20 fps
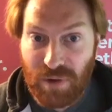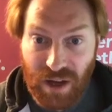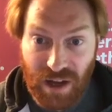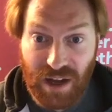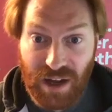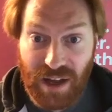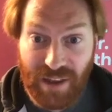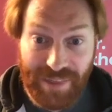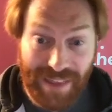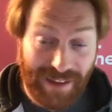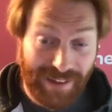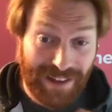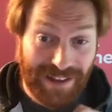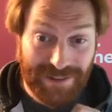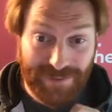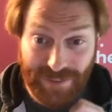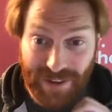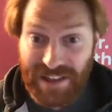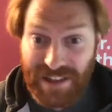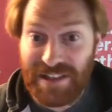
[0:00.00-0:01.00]
and now
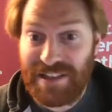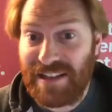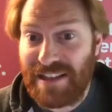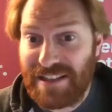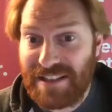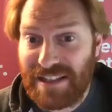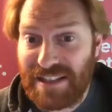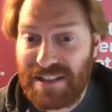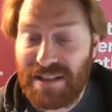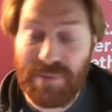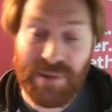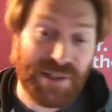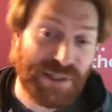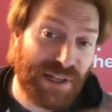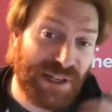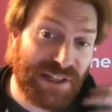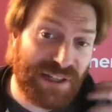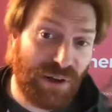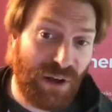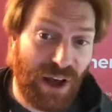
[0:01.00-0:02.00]
that's fed into the system, and it's
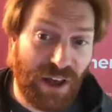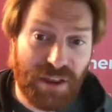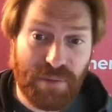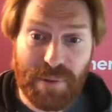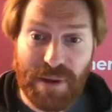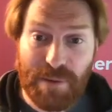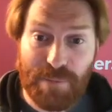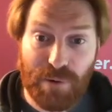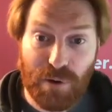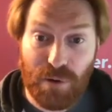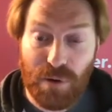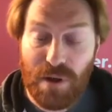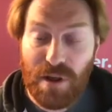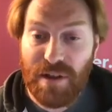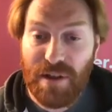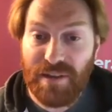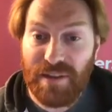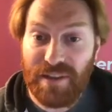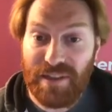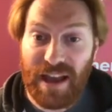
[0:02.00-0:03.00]
going to tell other people
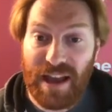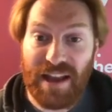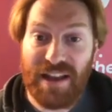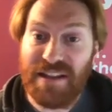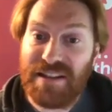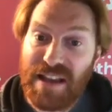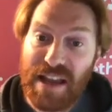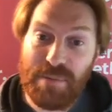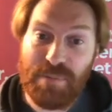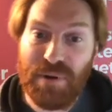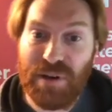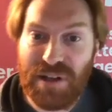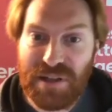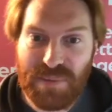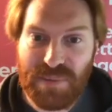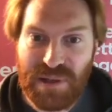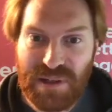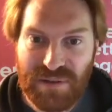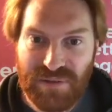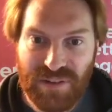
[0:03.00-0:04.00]
that that is a bullish
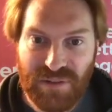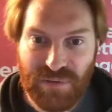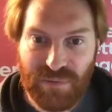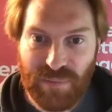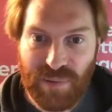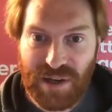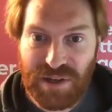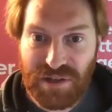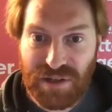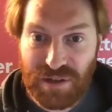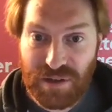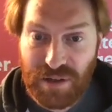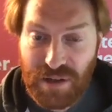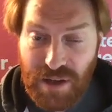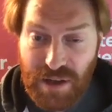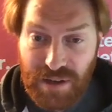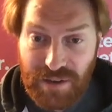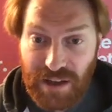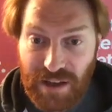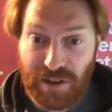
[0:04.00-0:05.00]
piece of information.
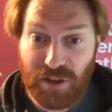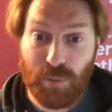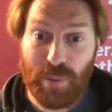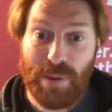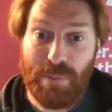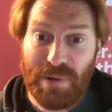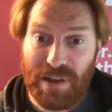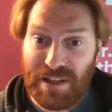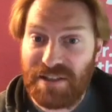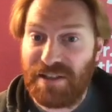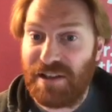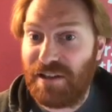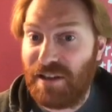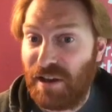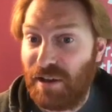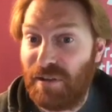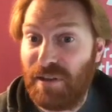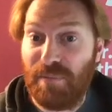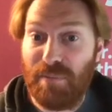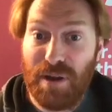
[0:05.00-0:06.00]
Now you'll be pleased to
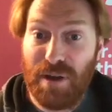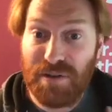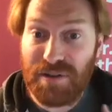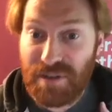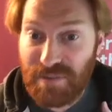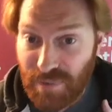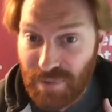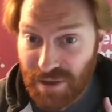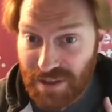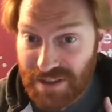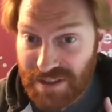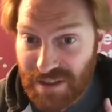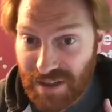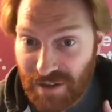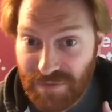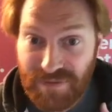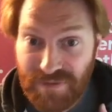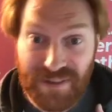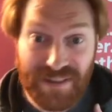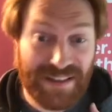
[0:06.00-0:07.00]
know that most of my
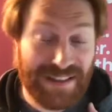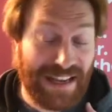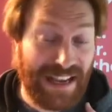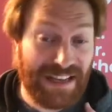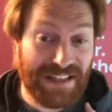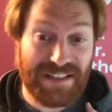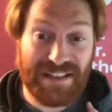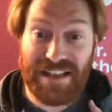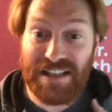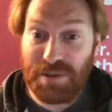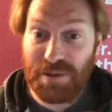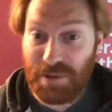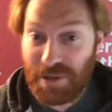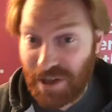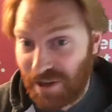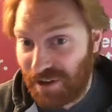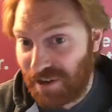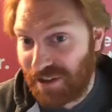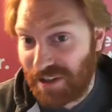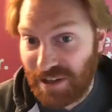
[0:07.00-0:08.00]
stuff gets
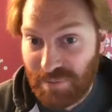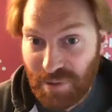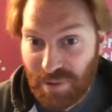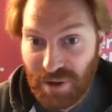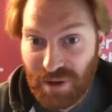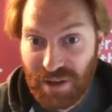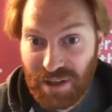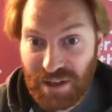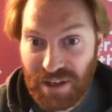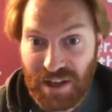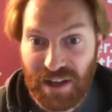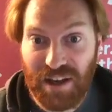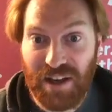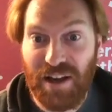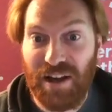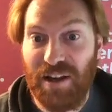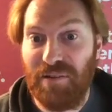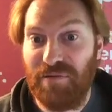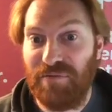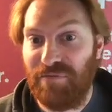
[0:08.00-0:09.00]
disregarded
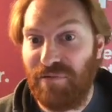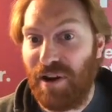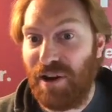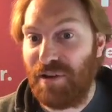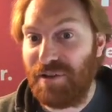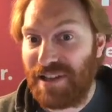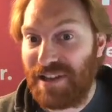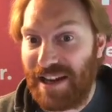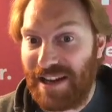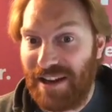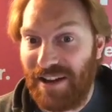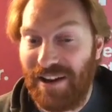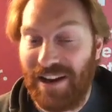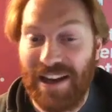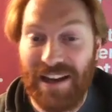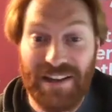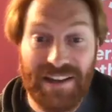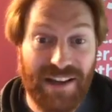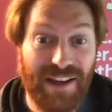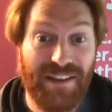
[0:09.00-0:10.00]
by Rose AI
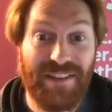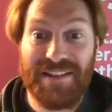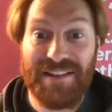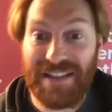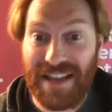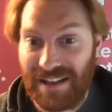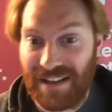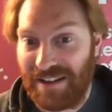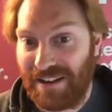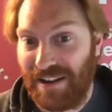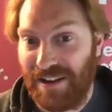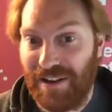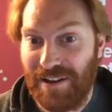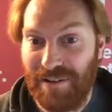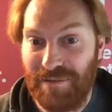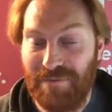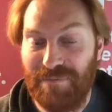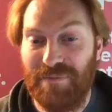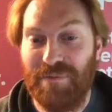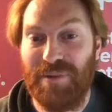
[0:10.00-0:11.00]
and the other tech
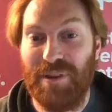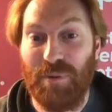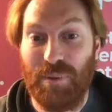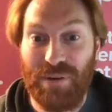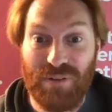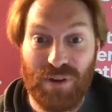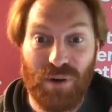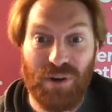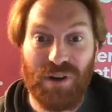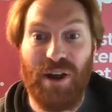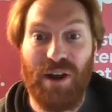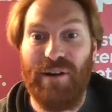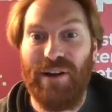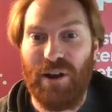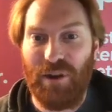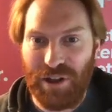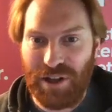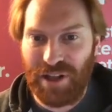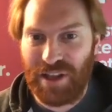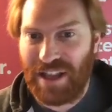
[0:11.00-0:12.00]
that we've got going
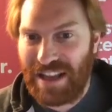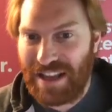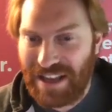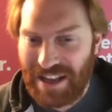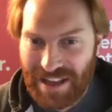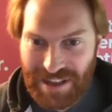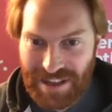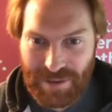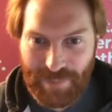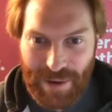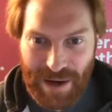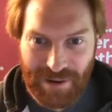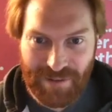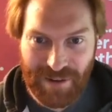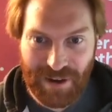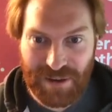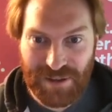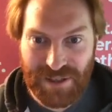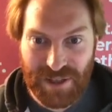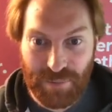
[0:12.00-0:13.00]
on in the
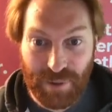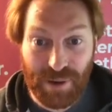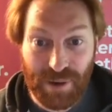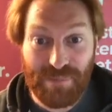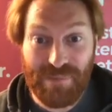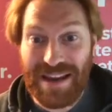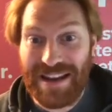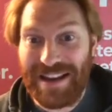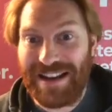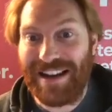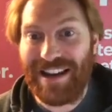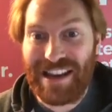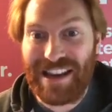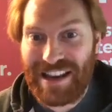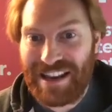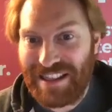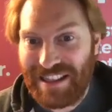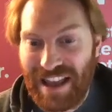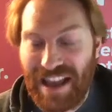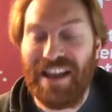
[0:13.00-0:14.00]
background. So by me
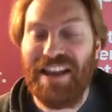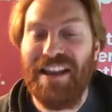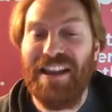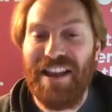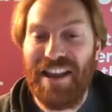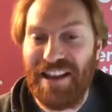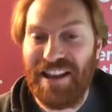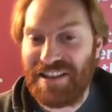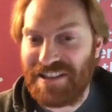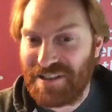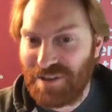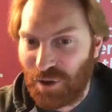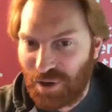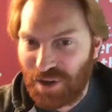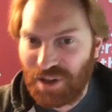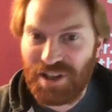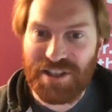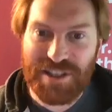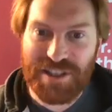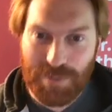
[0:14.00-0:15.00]
clicking that, it's not
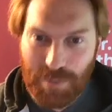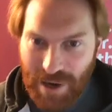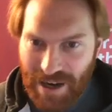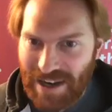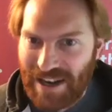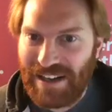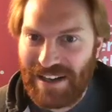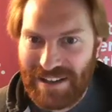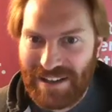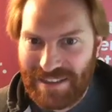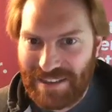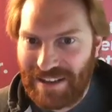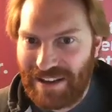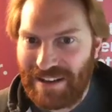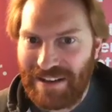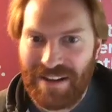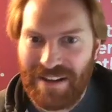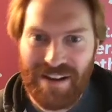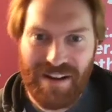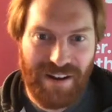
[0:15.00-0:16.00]
going to sway
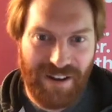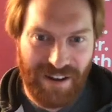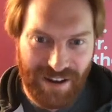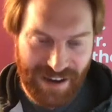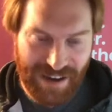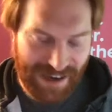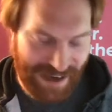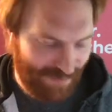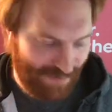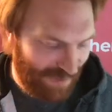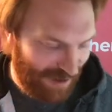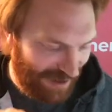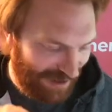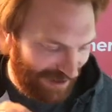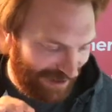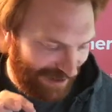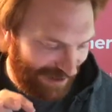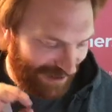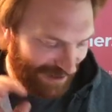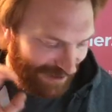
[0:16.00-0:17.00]
anything. I am
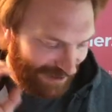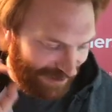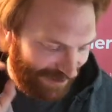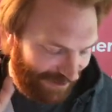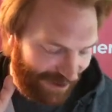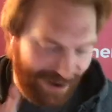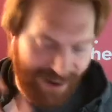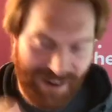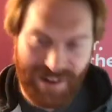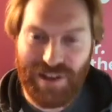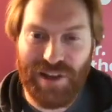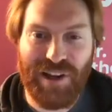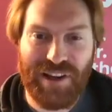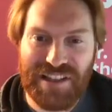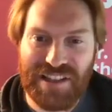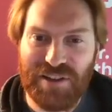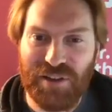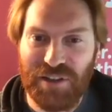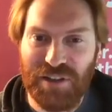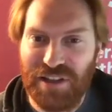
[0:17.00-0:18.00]

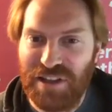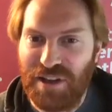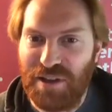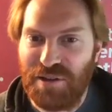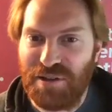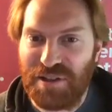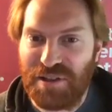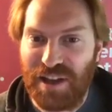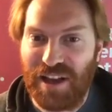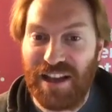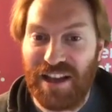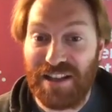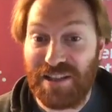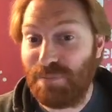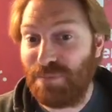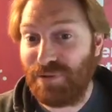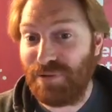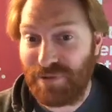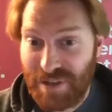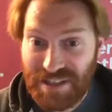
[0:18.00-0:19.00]
highlighted on the user as
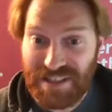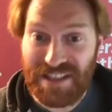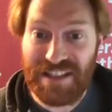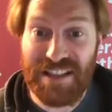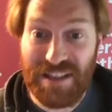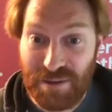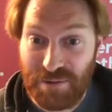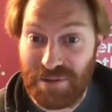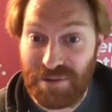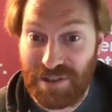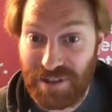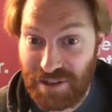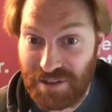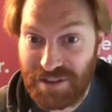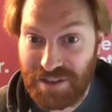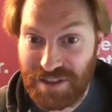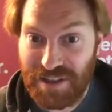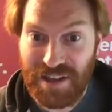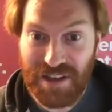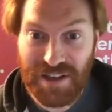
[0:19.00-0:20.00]
pretty
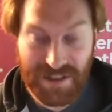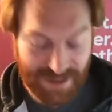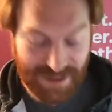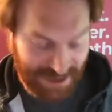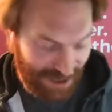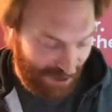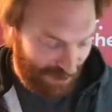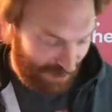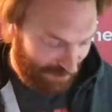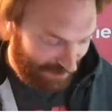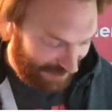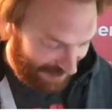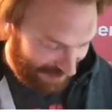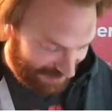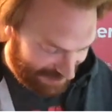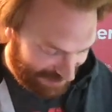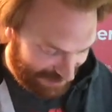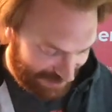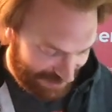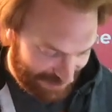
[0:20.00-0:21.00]
useless. So
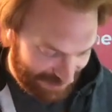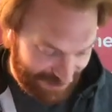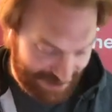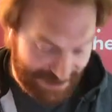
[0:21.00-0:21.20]
that's